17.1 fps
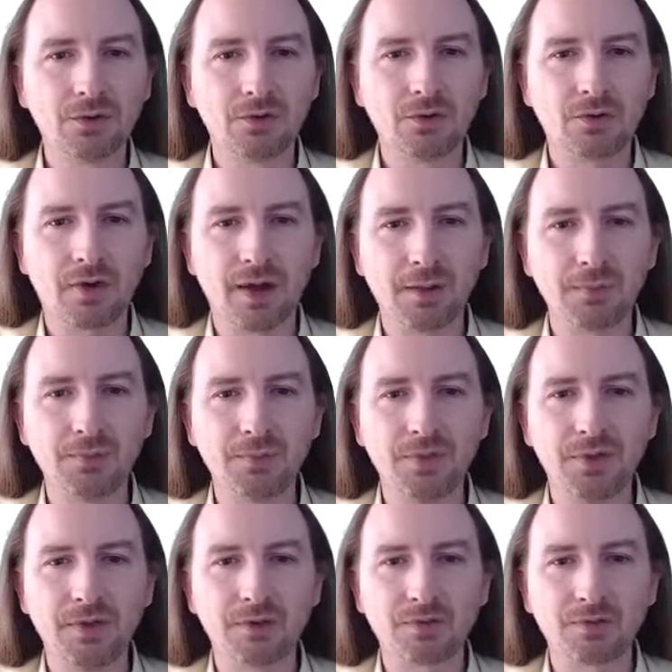grab
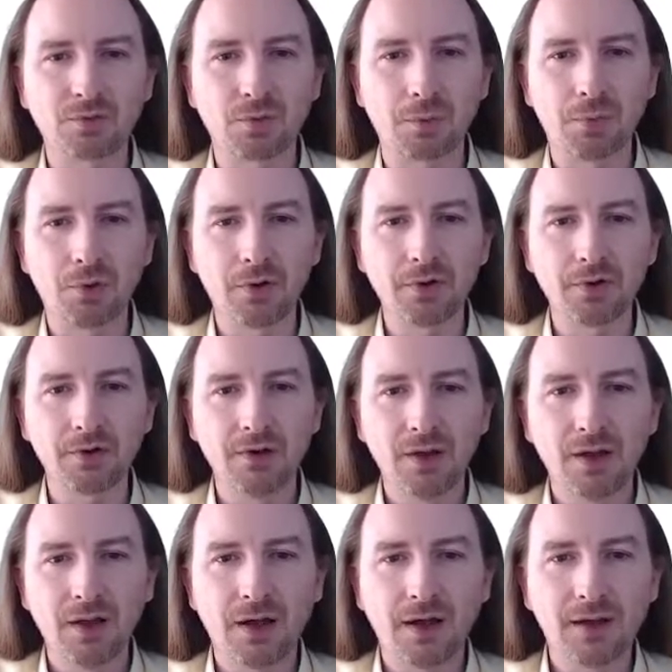this report,
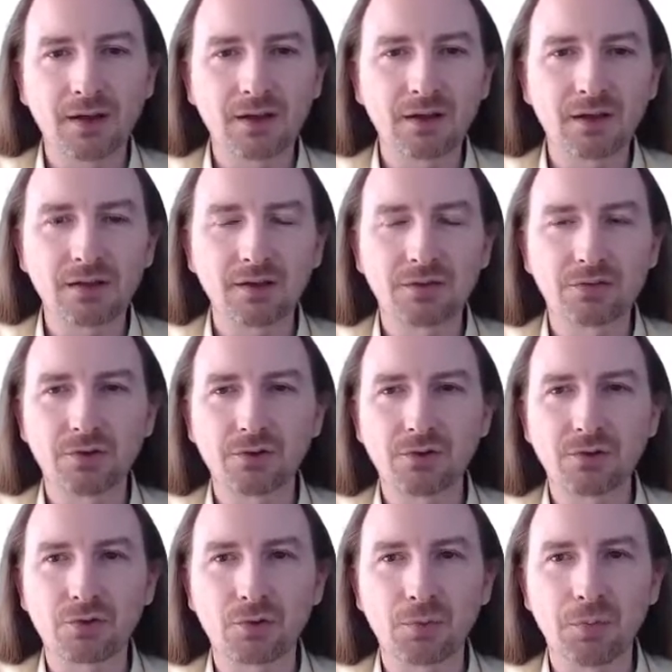I can click through
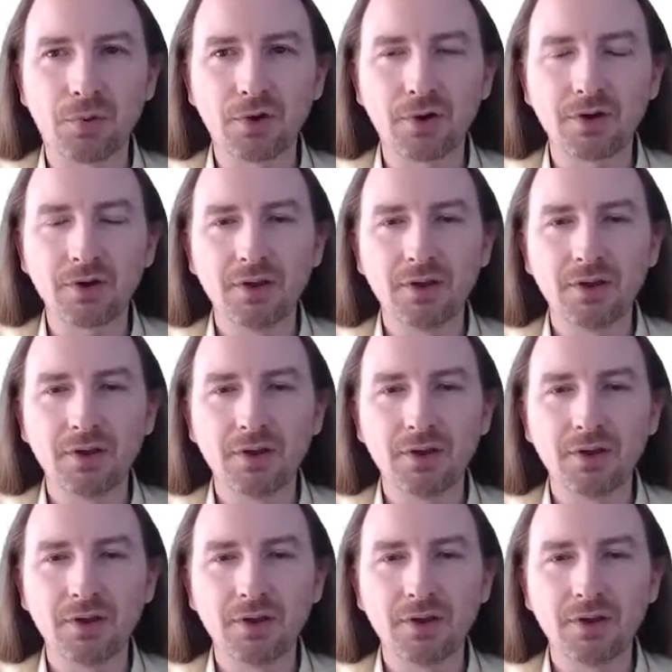the report.